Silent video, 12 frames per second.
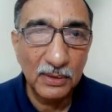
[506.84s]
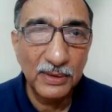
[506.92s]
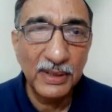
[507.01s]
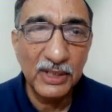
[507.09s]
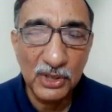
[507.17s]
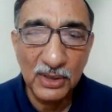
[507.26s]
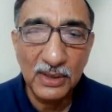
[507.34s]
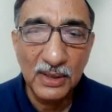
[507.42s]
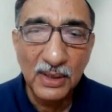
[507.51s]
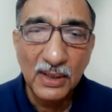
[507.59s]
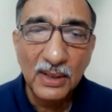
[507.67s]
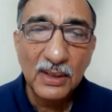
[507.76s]
nature,
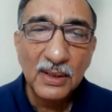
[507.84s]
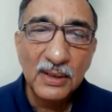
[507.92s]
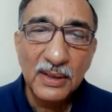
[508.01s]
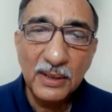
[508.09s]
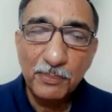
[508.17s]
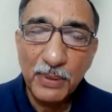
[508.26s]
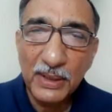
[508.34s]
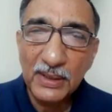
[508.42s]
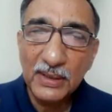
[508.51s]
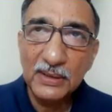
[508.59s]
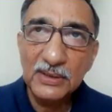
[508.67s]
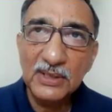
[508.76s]
that
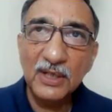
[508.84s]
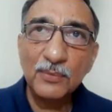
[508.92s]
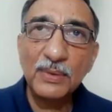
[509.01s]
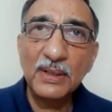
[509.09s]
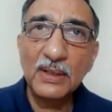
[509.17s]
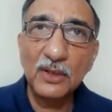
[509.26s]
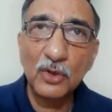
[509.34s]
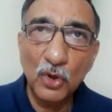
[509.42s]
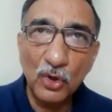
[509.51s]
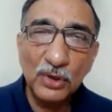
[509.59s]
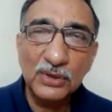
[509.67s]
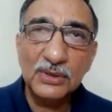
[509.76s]
particles can be
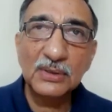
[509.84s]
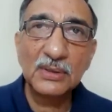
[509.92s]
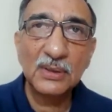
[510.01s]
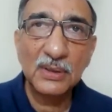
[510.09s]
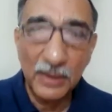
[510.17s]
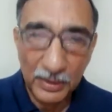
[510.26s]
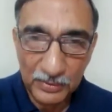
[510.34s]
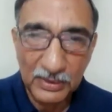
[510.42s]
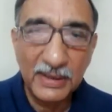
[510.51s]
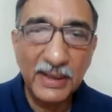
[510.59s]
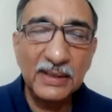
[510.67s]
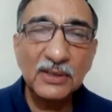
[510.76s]
gross, I
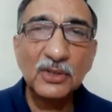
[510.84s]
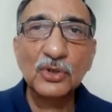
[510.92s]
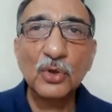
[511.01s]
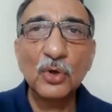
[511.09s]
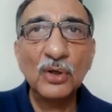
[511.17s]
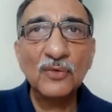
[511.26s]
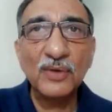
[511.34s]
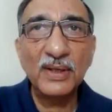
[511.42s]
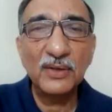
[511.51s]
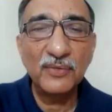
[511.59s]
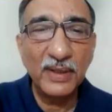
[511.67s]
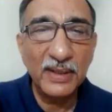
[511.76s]
mean dense, or
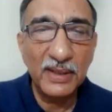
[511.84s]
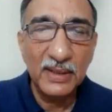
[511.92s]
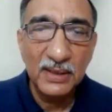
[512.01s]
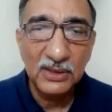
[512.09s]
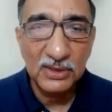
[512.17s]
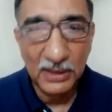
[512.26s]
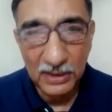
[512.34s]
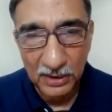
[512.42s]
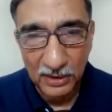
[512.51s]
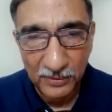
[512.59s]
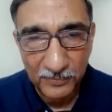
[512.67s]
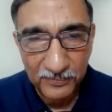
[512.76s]
very, very
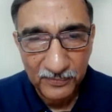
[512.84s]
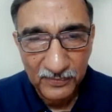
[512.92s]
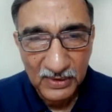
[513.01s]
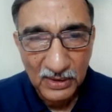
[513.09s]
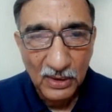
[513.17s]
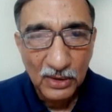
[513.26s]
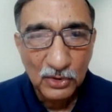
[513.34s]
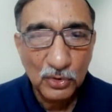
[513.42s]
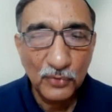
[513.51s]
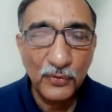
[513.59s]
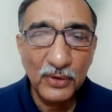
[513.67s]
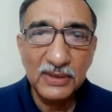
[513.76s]
subtle.
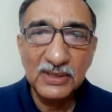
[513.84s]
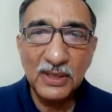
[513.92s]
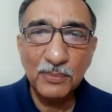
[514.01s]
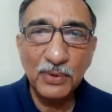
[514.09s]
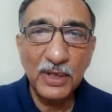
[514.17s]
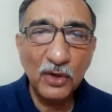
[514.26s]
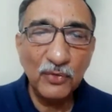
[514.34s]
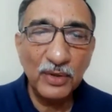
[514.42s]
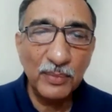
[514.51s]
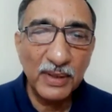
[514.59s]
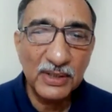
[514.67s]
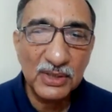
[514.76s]
So, for example, now
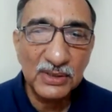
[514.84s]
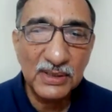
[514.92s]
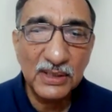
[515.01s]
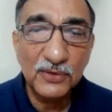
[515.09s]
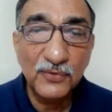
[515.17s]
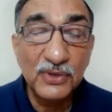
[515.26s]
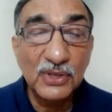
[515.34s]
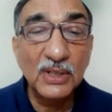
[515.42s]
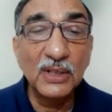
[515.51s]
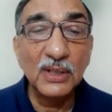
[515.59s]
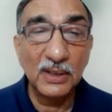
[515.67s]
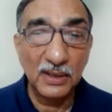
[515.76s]
when Master says
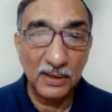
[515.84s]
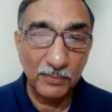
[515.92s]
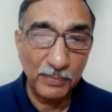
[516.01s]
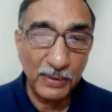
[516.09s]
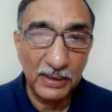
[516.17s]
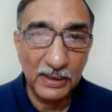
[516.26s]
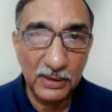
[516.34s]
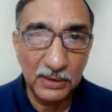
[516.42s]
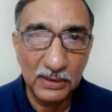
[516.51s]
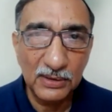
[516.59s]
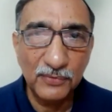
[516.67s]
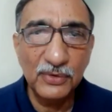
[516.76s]
physical
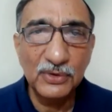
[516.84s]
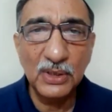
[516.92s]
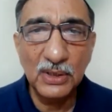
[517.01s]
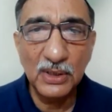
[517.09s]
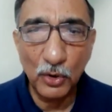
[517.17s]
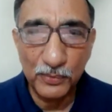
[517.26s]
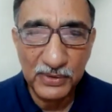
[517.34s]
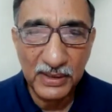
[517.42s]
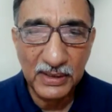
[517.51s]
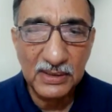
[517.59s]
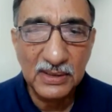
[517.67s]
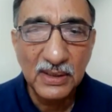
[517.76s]
particles, physical
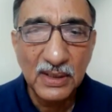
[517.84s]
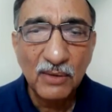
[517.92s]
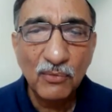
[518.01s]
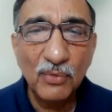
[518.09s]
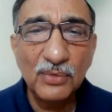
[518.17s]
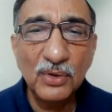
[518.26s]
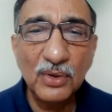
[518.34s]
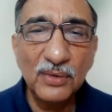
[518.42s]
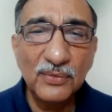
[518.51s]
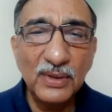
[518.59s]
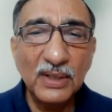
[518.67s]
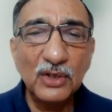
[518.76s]
objects,
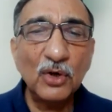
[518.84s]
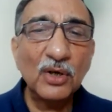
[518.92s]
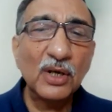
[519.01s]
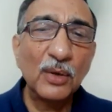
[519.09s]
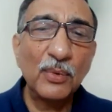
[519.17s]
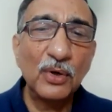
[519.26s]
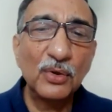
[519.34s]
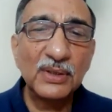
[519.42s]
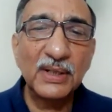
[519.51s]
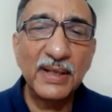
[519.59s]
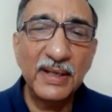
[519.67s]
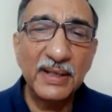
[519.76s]
well, we are talking about
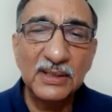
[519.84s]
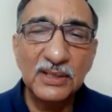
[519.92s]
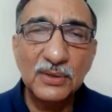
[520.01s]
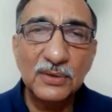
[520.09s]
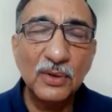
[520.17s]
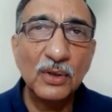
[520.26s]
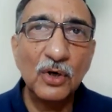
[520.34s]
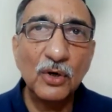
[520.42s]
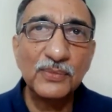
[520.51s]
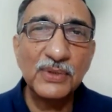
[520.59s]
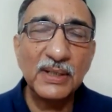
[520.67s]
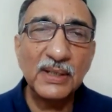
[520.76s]
the dense
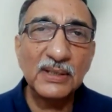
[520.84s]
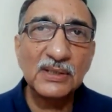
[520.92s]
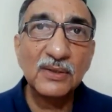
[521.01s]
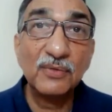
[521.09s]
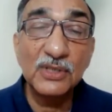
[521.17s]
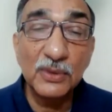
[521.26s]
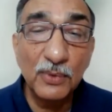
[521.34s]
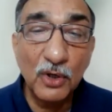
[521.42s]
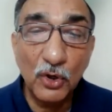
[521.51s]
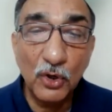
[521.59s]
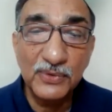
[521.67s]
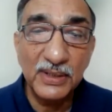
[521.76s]
objects, the
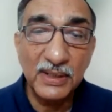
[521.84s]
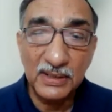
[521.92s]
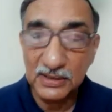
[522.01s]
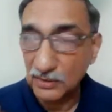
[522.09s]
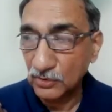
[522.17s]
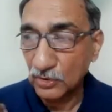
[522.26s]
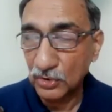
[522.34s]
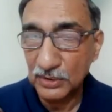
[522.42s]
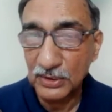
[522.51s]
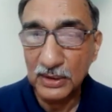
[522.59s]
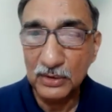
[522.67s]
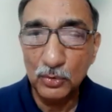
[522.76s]
visible objects,
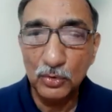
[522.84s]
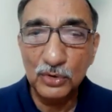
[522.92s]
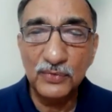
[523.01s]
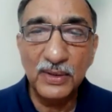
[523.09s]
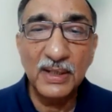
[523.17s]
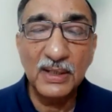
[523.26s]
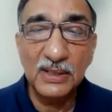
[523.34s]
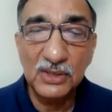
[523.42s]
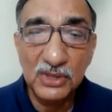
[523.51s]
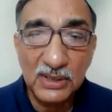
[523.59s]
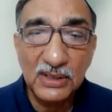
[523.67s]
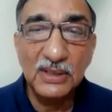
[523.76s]
those we can
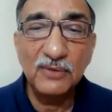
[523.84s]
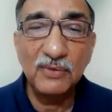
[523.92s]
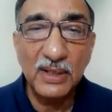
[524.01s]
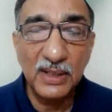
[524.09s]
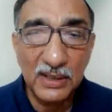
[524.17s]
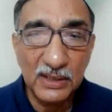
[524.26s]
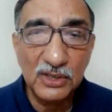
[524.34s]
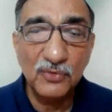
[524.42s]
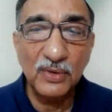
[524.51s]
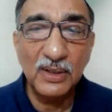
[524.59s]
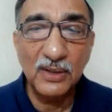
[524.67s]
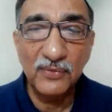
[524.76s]
see, we can
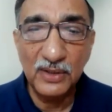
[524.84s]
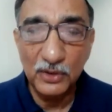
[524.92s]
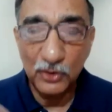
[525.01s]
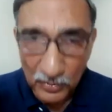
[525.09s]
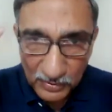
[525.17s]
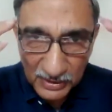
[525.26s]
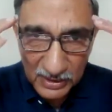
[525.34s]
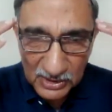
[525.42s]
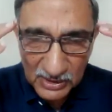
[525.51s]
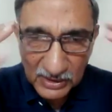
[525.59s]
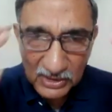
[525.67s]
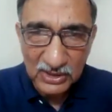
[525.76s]
touch, we can feel. With our
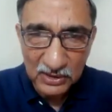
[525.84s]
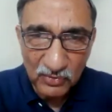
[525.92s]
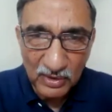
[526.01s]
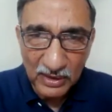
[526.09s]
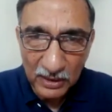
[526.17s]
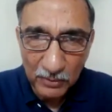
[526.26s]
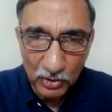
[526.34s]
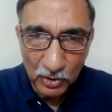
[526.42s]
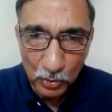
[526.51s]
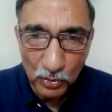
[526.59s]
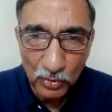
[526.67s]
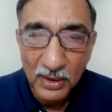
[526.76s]
senses, we are able
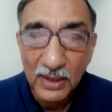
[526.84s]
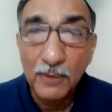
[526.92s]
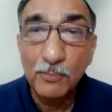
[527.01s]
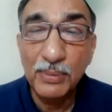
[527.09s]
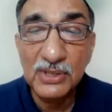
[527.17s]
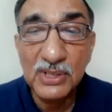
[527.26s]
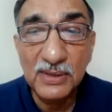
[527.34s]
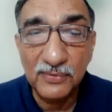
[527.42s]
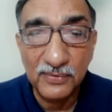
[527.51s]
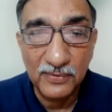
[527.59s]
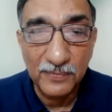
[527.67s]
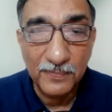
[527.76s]
to
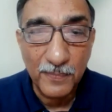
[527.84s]
perceive.